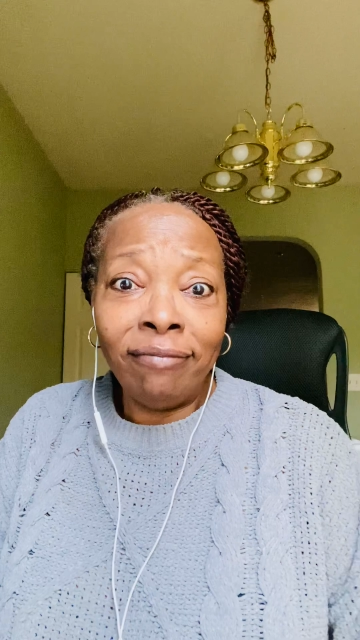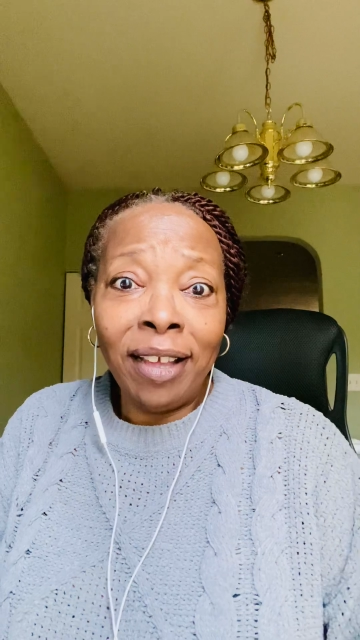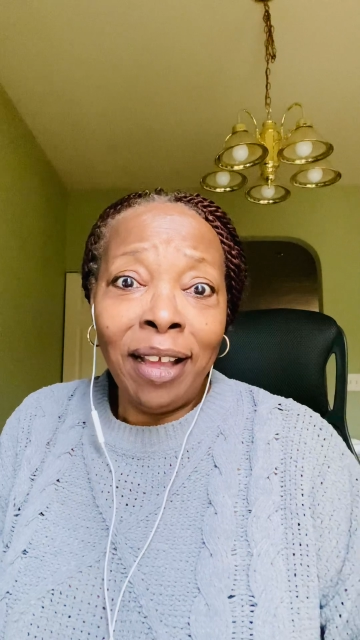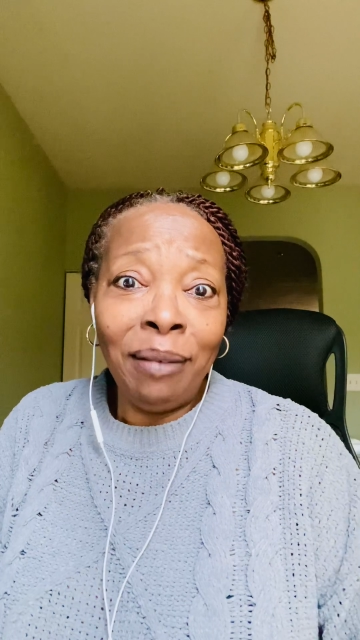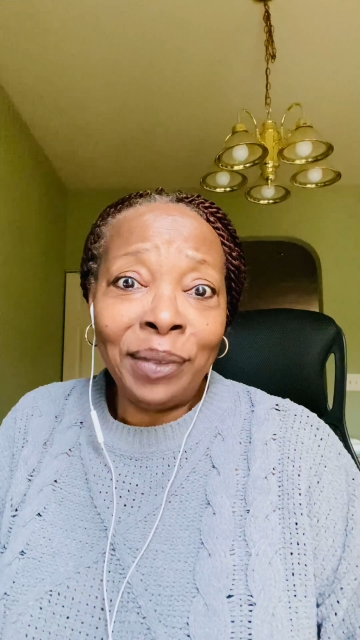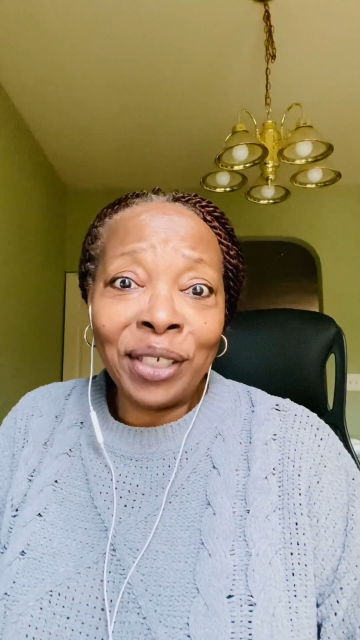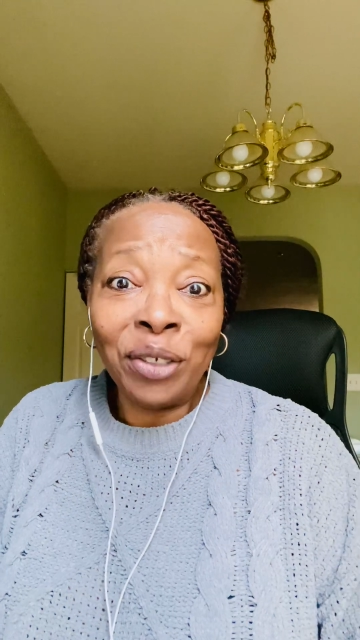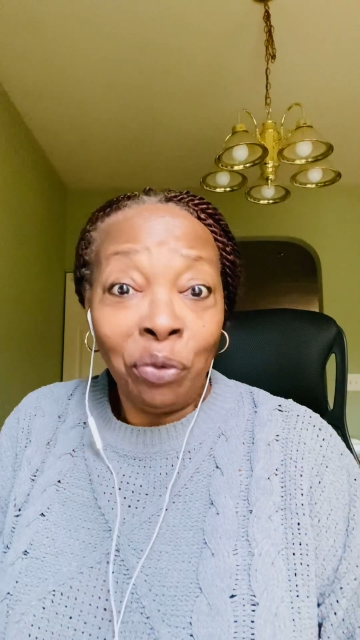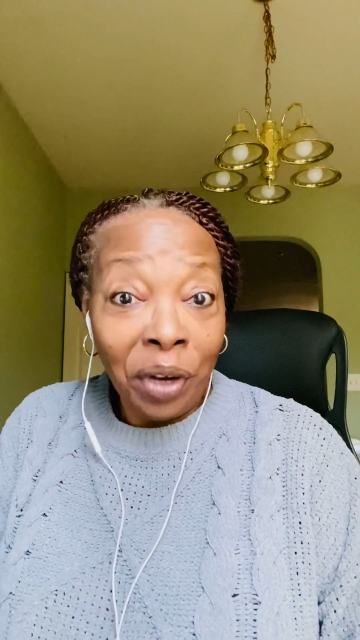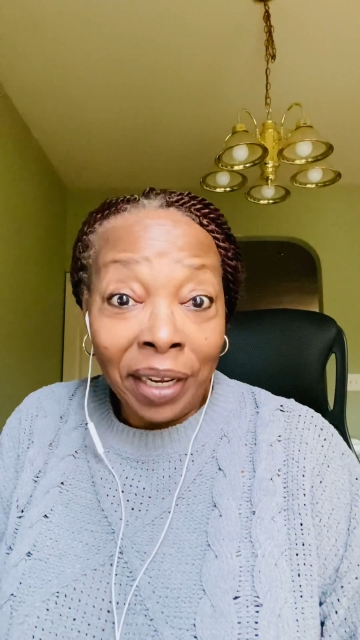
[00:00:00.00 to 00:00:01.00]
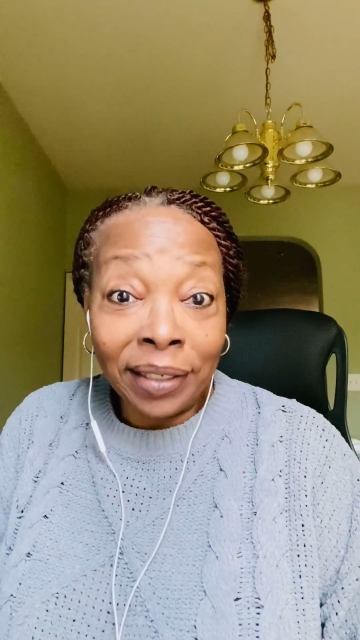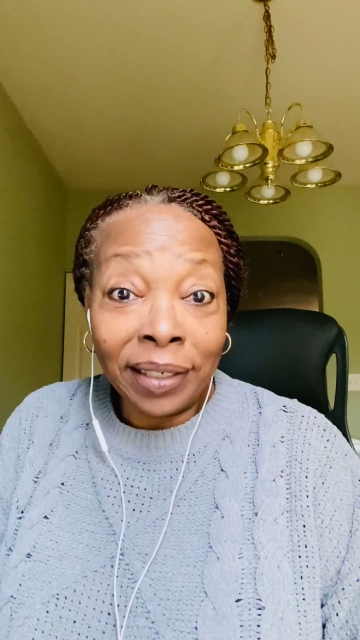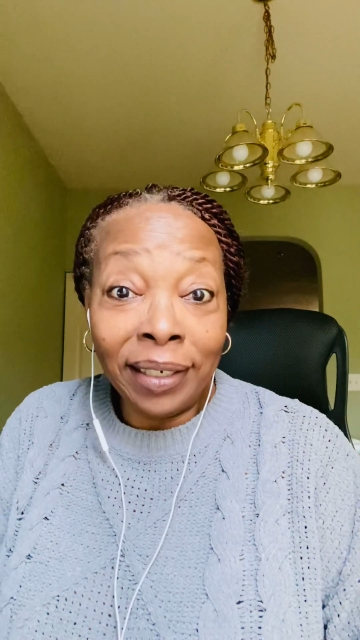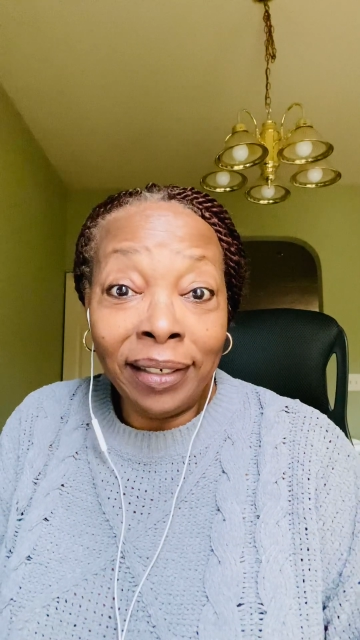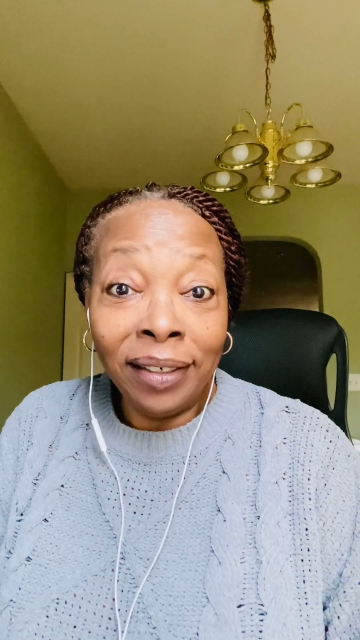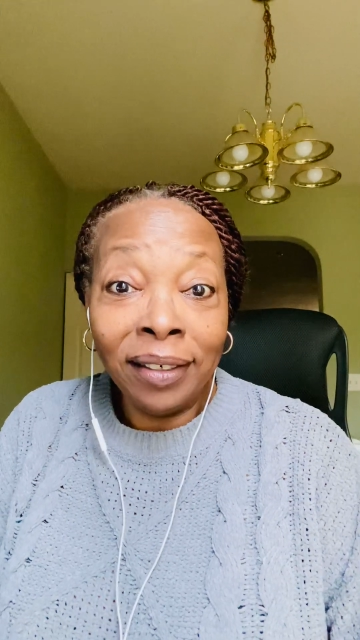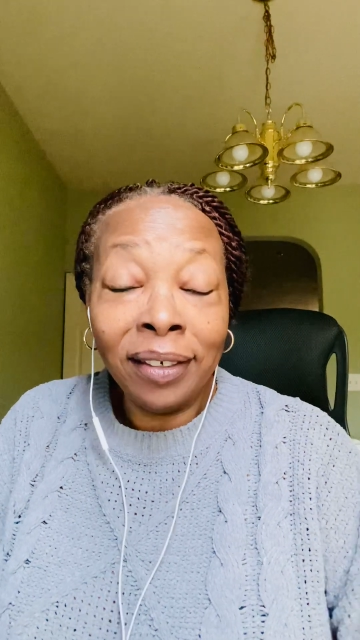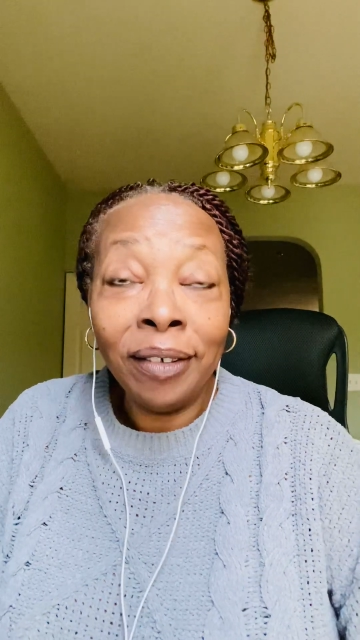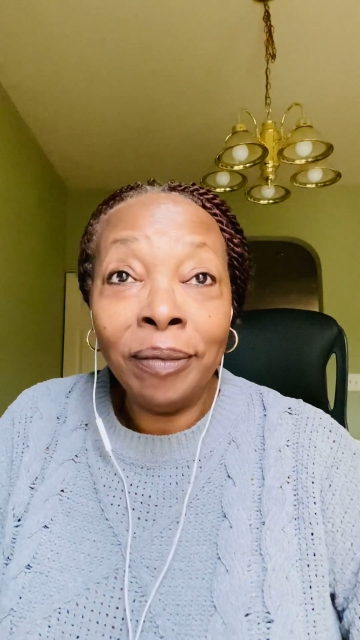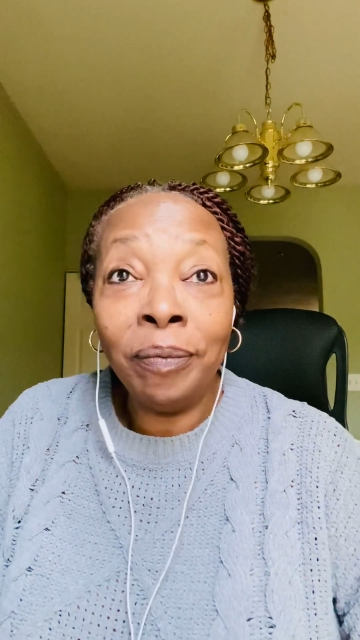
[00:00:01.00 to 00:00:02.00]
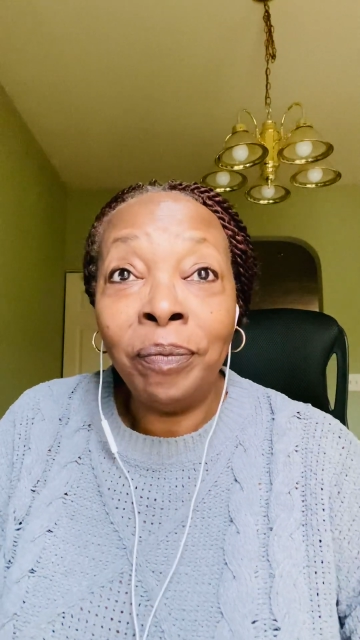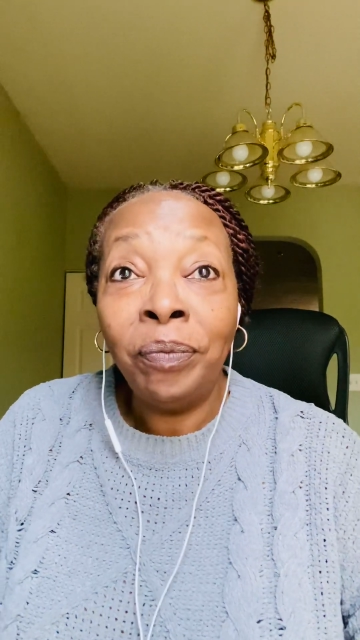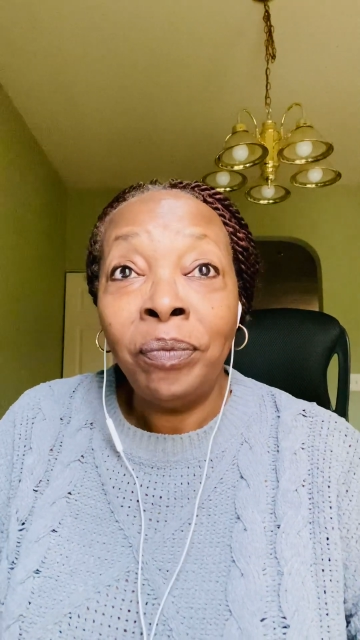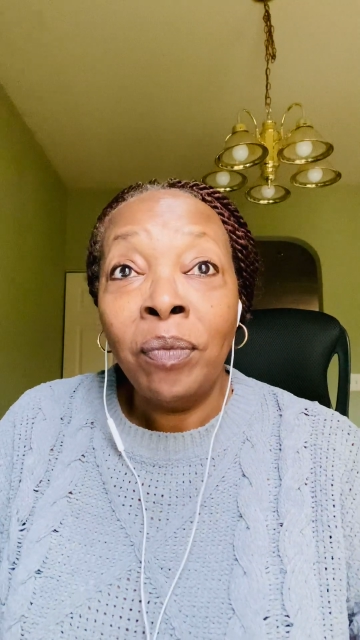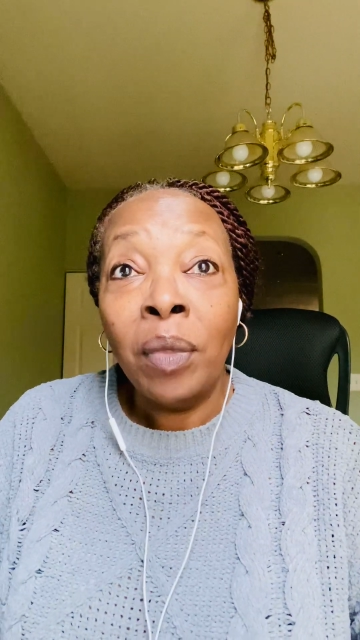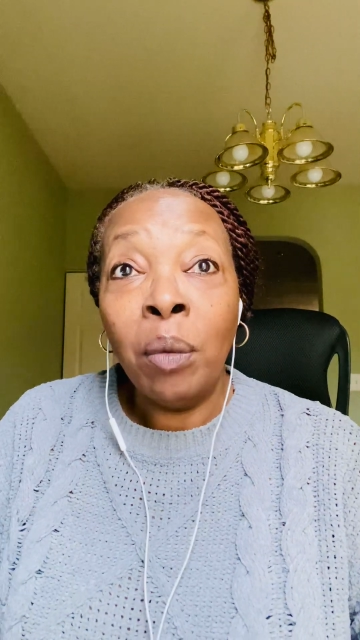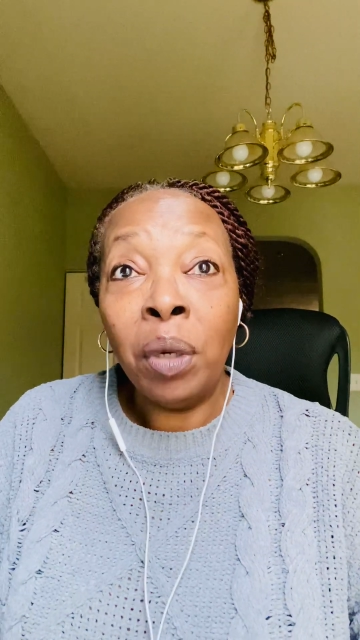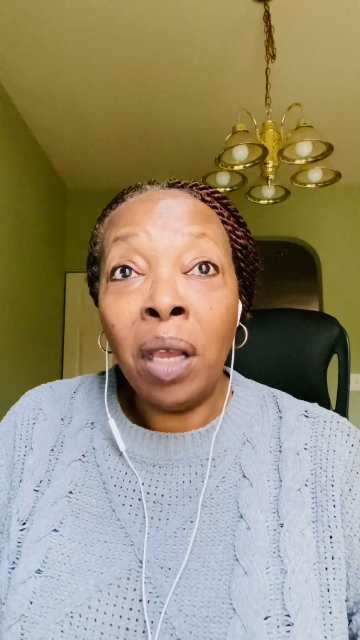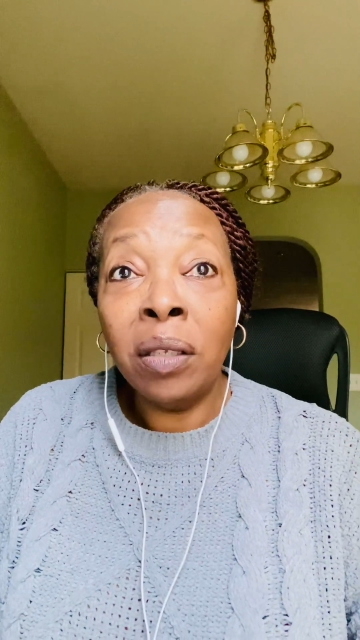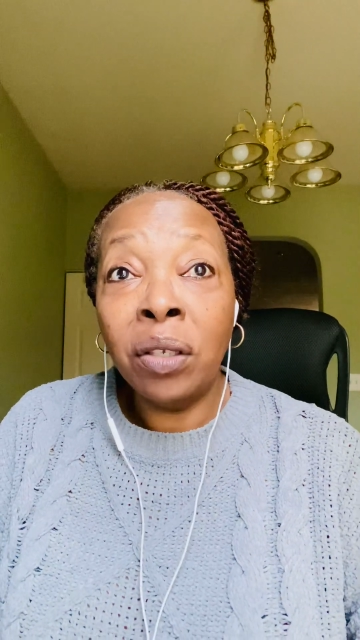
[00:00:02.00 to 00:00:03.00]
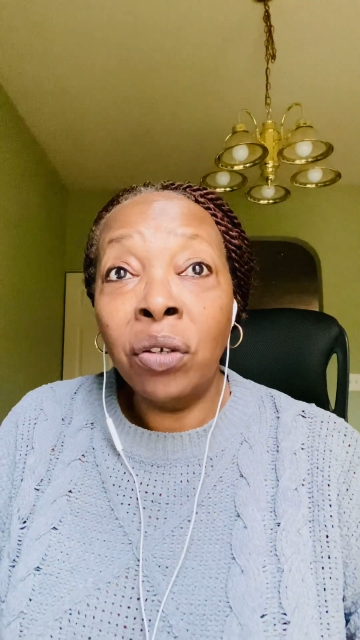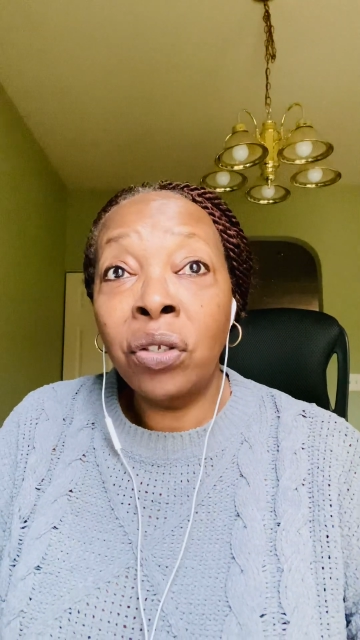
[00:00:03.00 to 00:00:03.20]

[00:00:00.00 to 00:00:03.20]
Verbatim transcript: I'm just ranting, but also